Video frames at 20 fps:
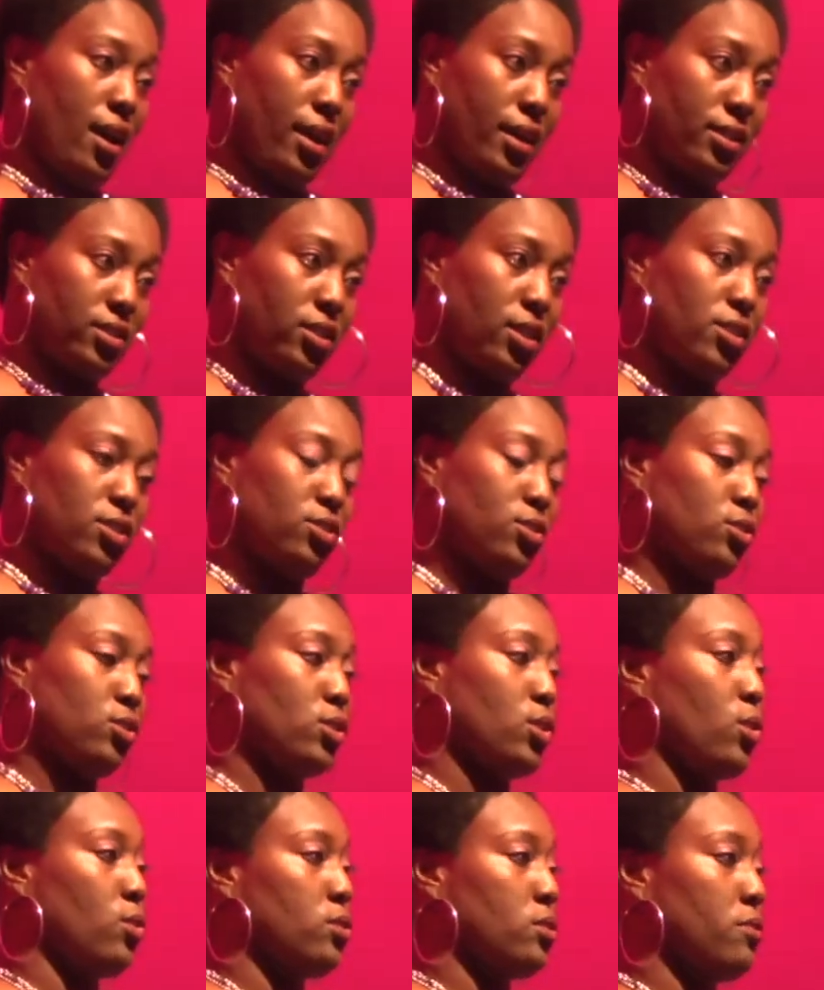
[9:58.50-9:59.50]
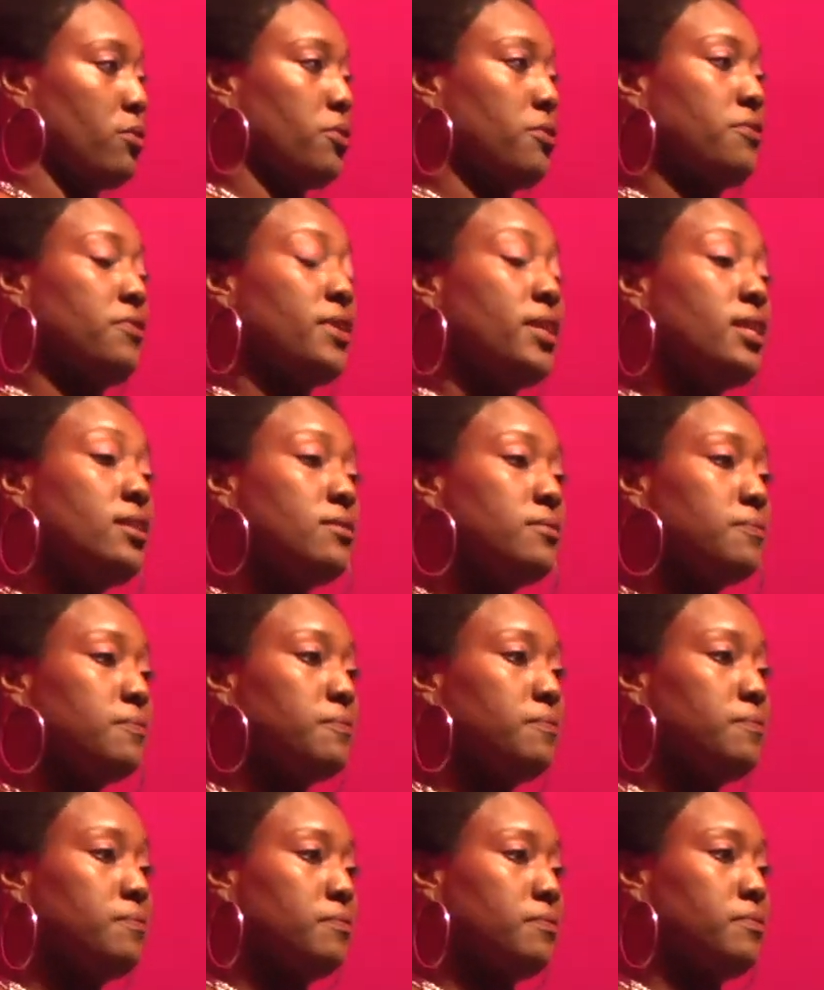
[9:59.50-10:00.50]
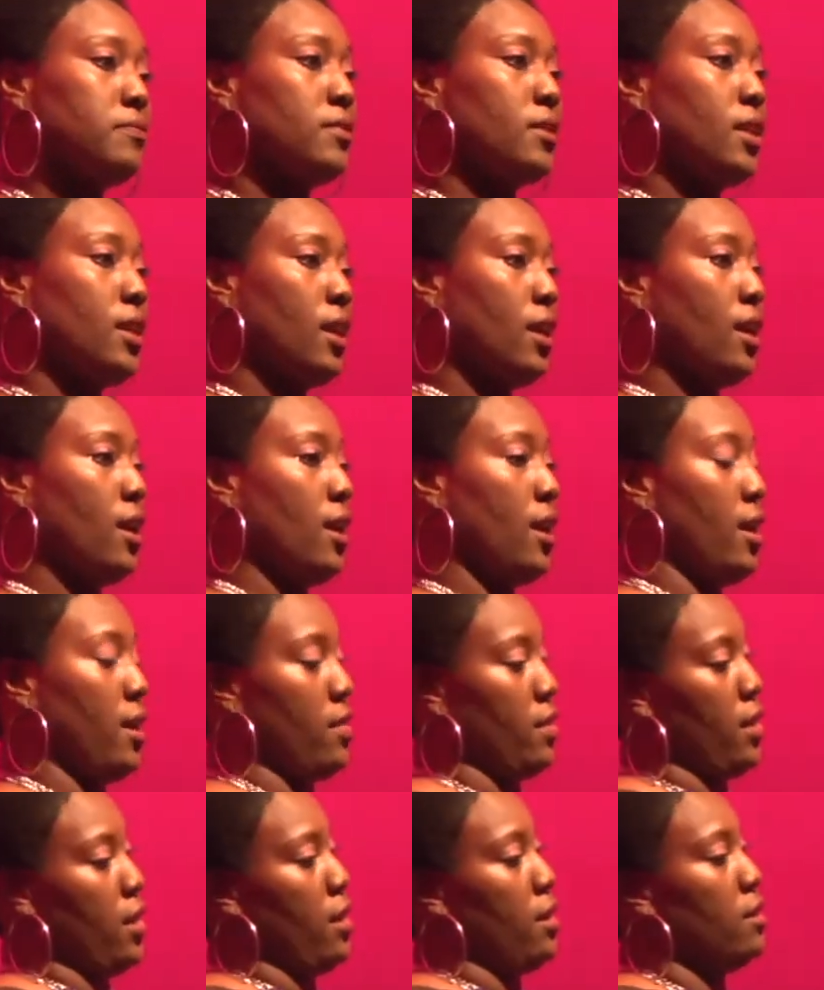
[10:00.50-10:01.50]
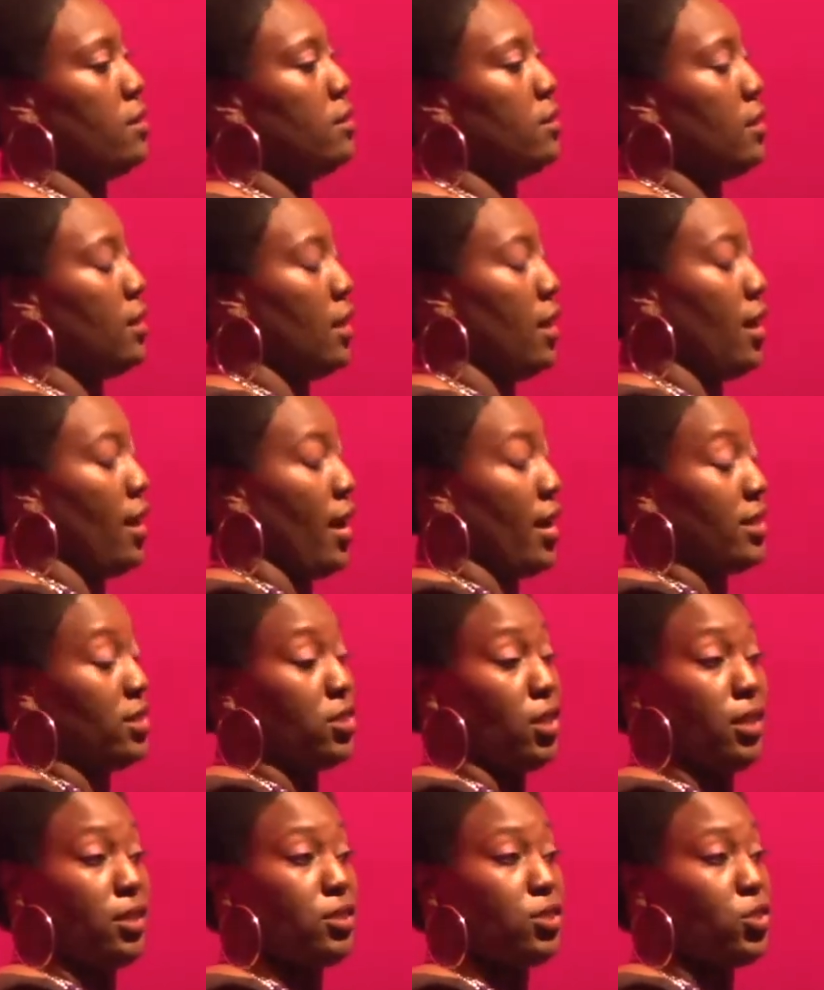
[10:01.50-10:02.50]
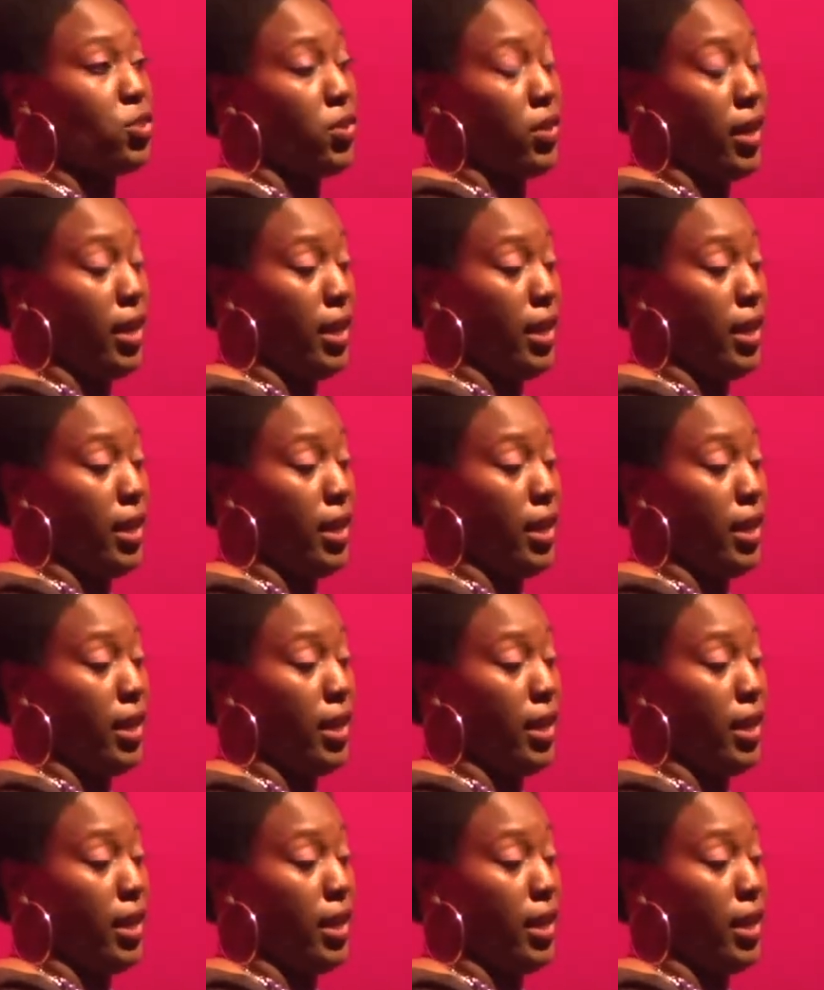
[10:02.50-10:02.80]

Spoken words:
I touch the soles of her feet, and then I touched her